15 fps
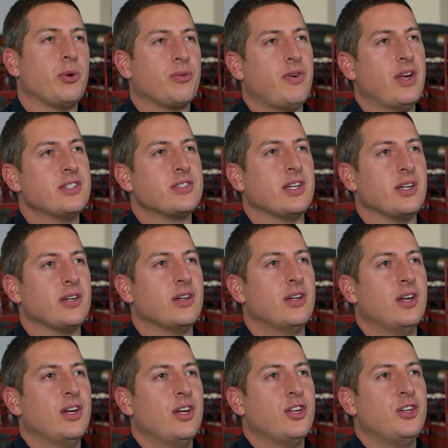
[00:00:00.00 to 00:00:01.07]
we were facing
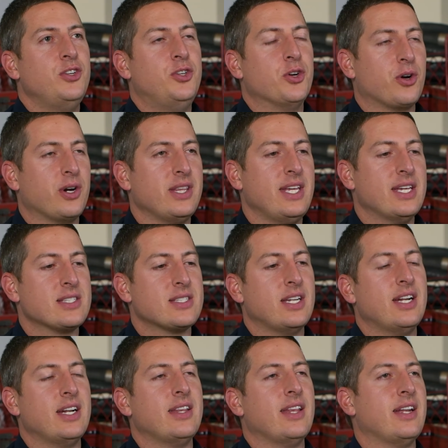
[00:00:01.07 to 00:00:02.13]
during the
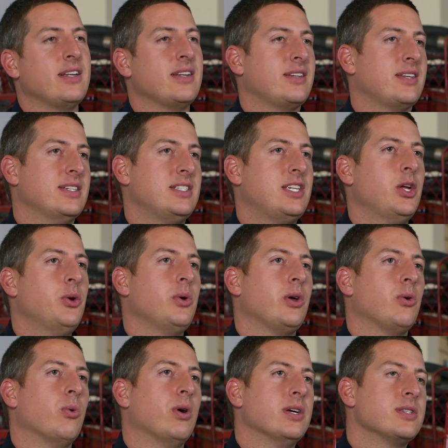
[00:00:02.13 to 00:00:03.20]
incident and then
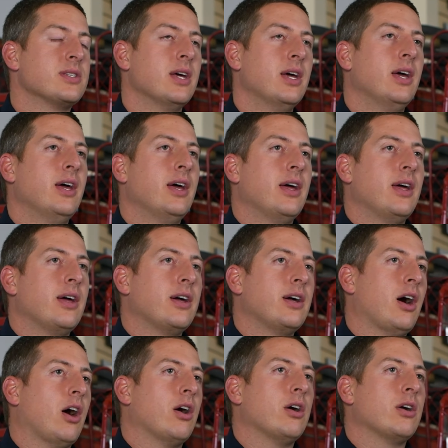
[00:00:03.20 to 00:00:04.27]
continuing was
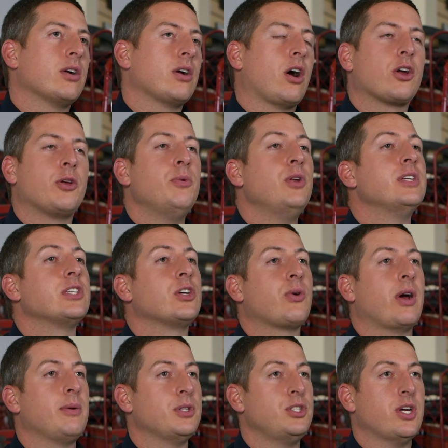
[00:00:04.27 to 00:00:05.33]
our community is
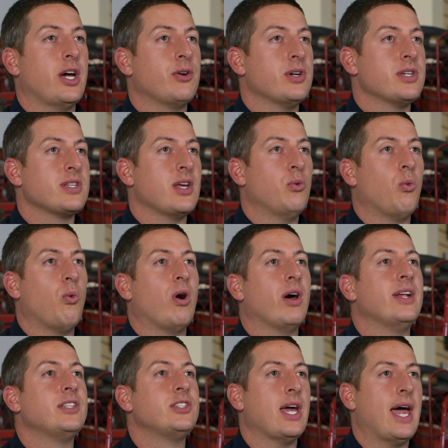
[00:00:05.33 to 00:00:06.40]
incredibly generous and
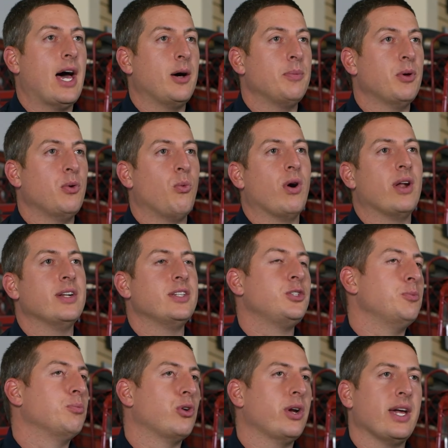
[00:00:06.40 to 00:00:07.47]
wanted to help and wanted
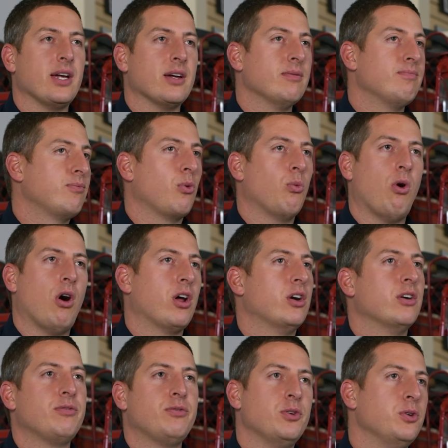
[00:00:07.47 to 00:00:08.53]
to bring
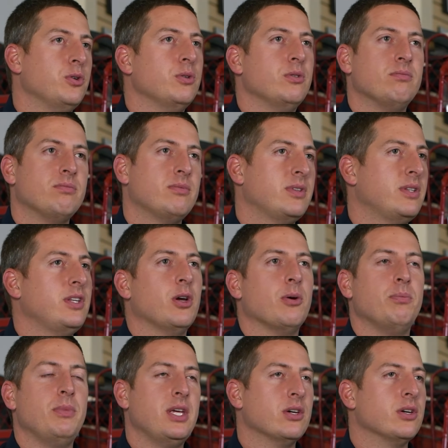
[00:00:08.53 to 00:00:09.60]
water, food,
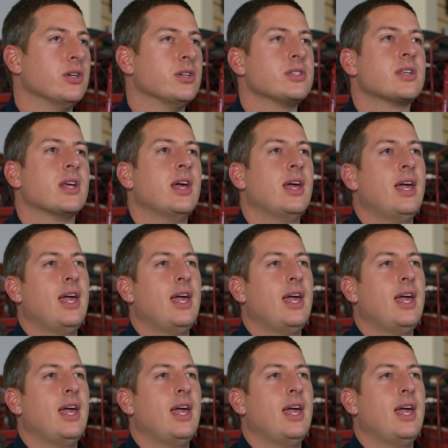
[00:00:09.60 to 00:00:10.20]
meals,